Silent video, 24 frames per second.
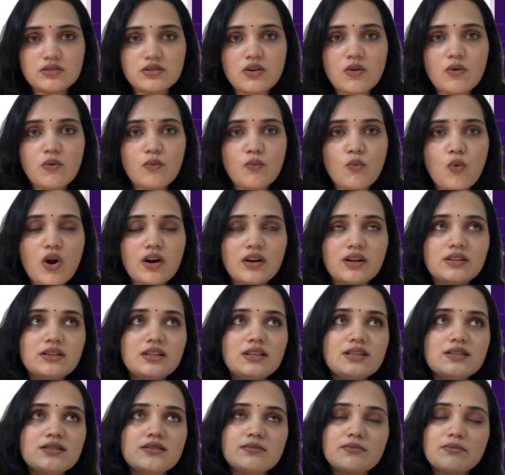So what are
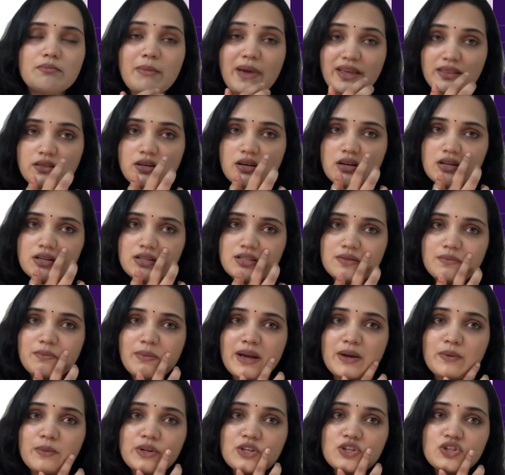these methods
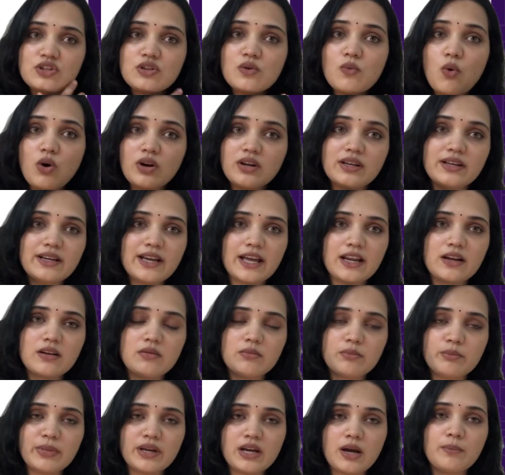by which the water can
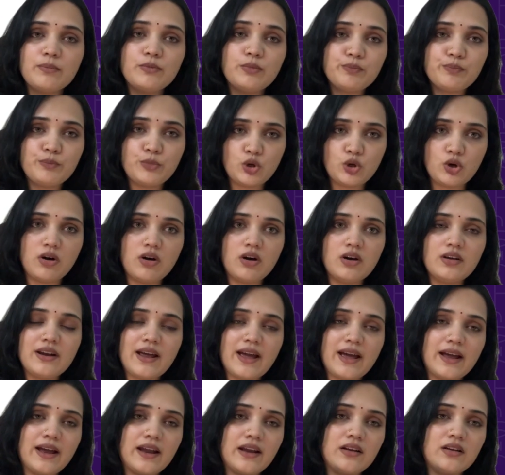become pure
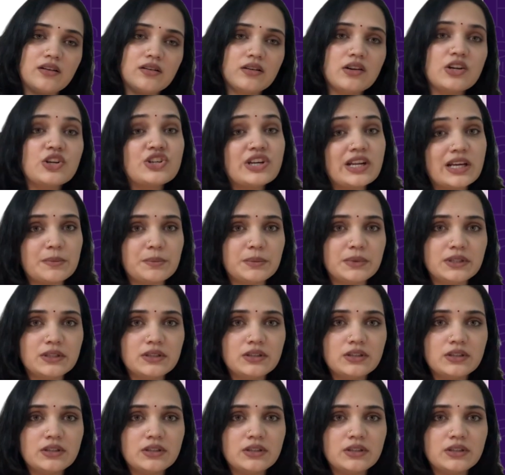and drinkable